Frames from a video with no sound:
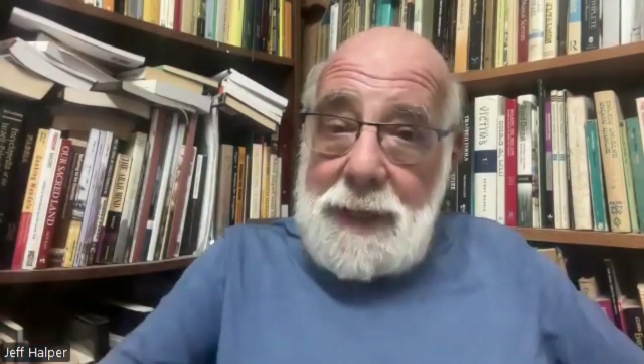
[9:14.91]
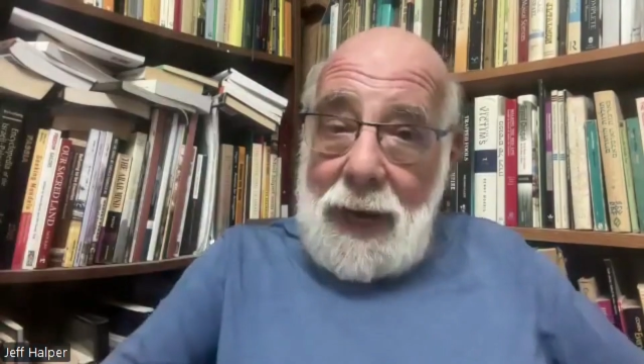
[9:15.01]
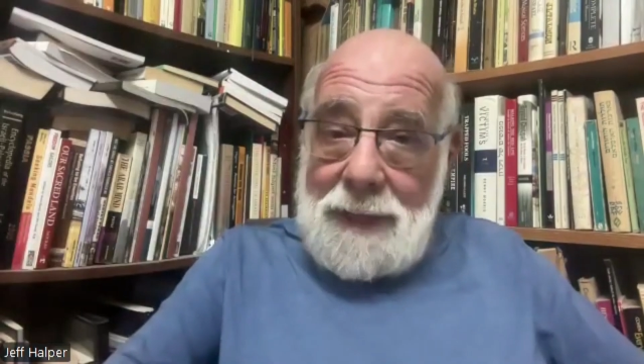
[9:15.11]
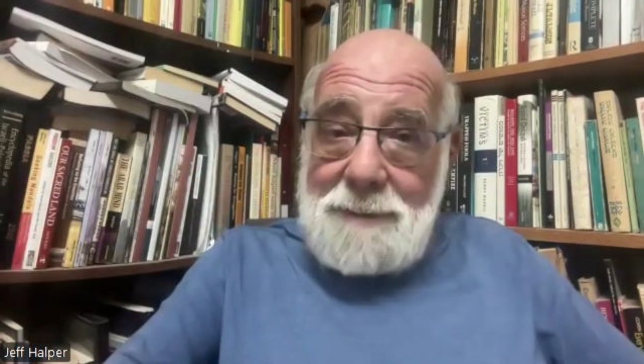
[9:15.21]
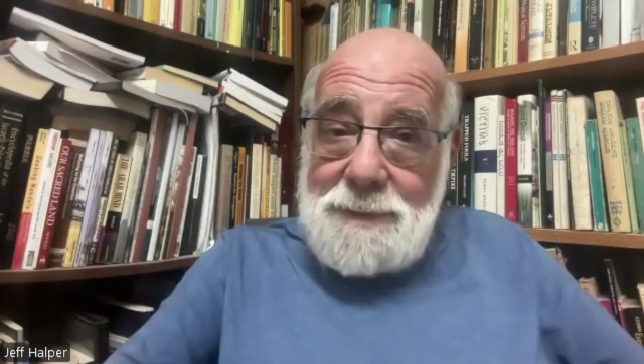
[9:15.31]

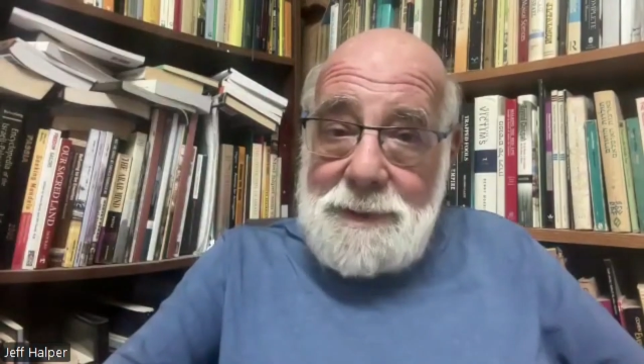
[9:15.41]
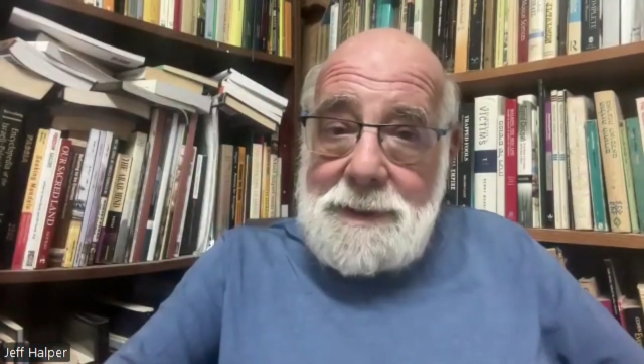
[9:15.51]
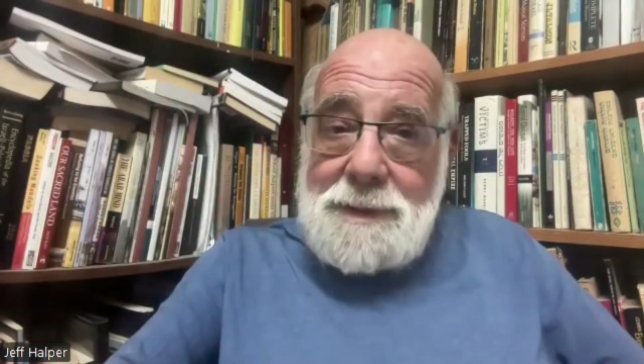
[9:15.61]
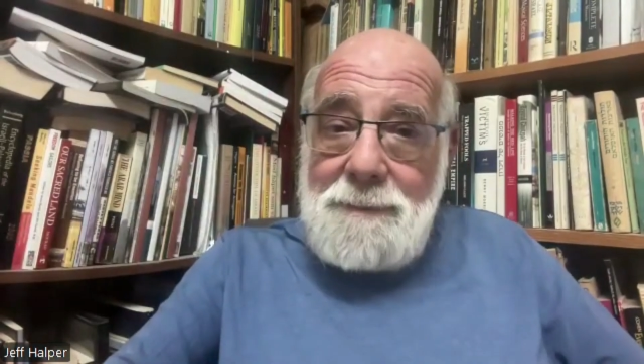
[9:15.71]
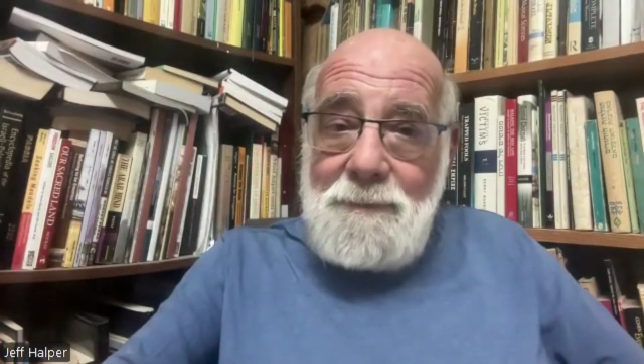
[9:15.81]

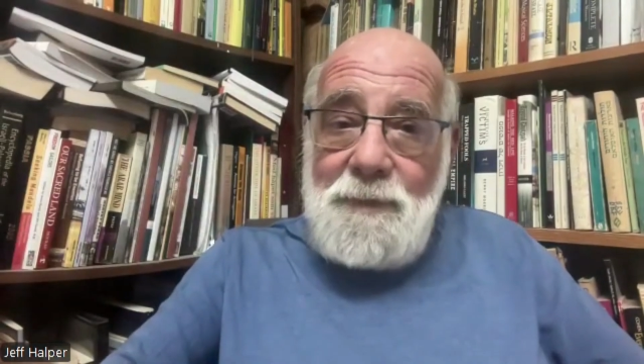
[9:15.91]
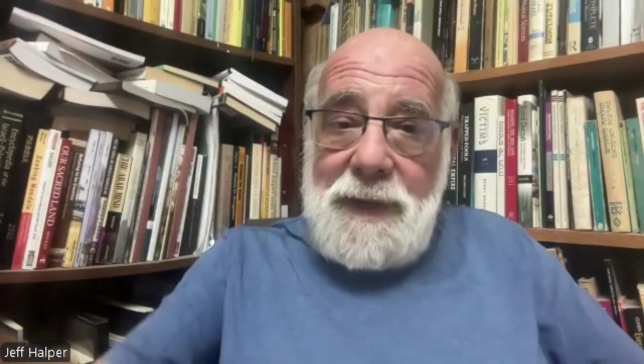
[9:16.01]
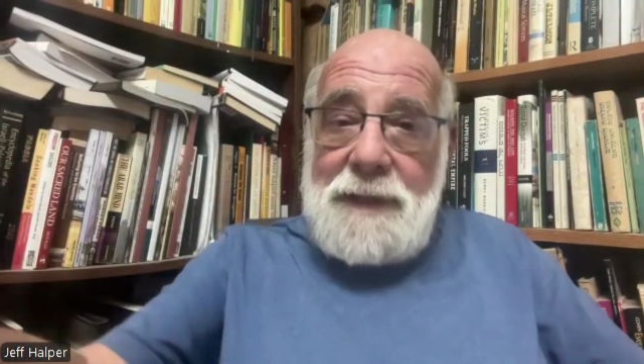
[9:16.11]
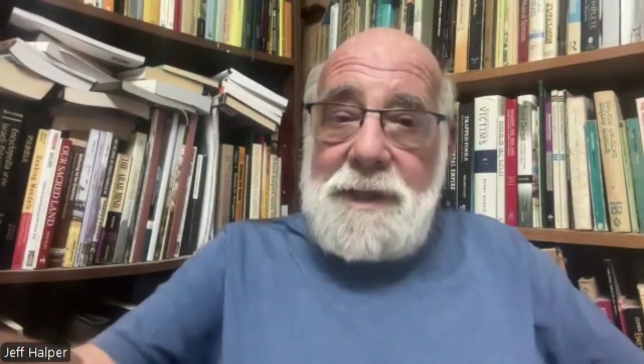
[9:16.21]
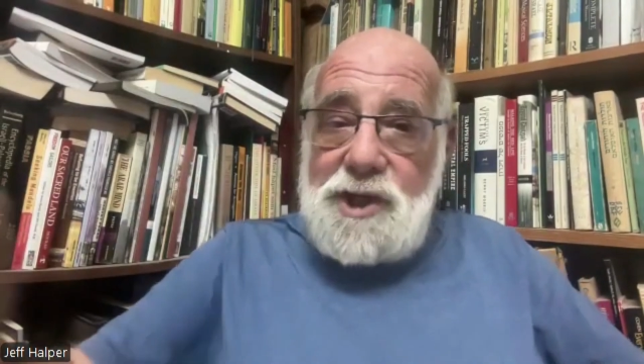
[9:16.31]
times
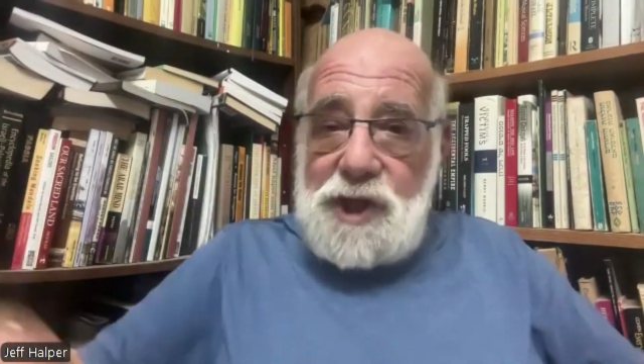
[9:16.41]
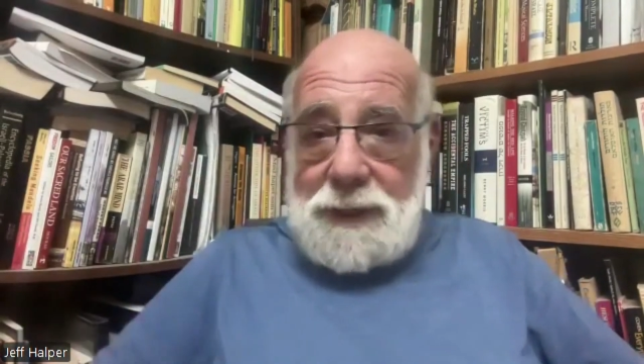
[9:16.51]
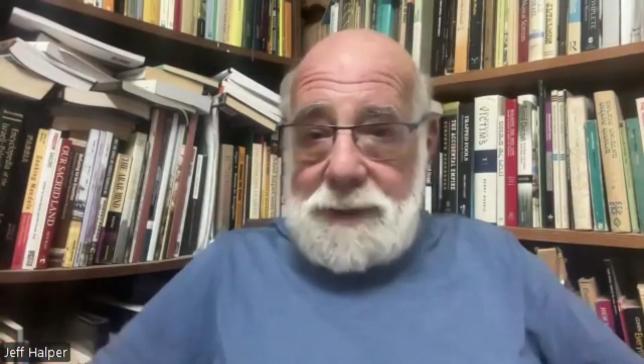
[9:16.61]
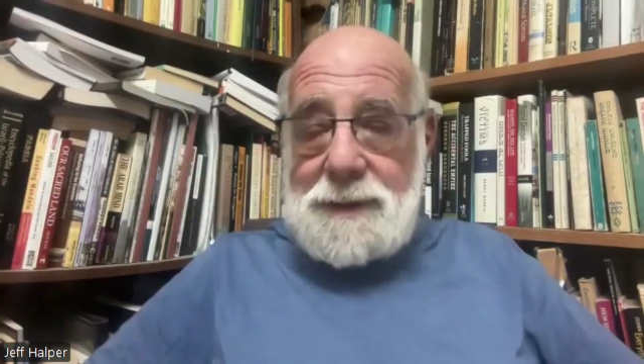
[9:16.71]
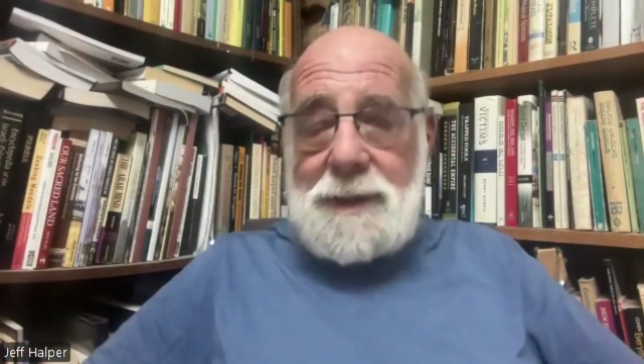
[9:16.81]
in the
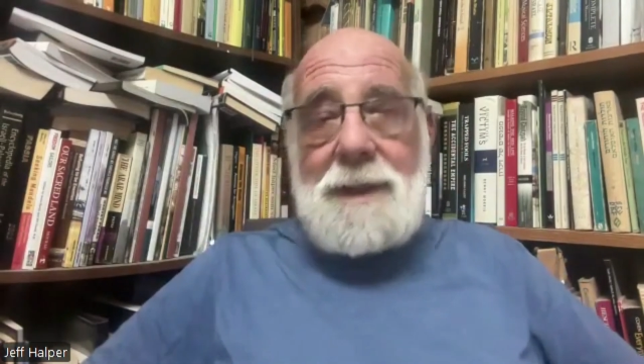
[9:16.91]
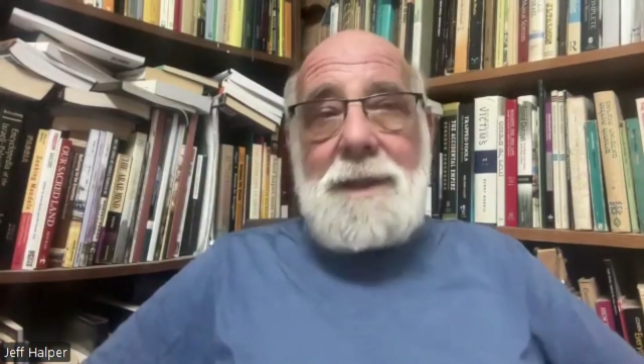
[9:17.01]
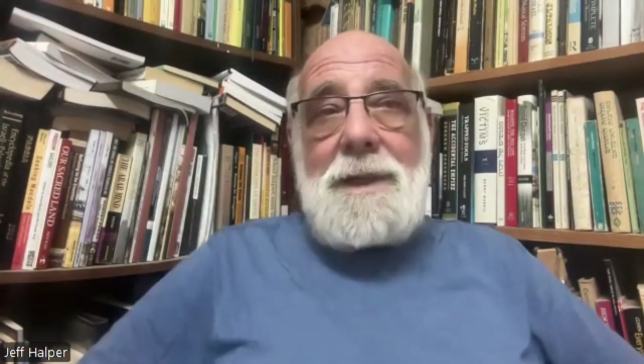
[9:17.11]
chest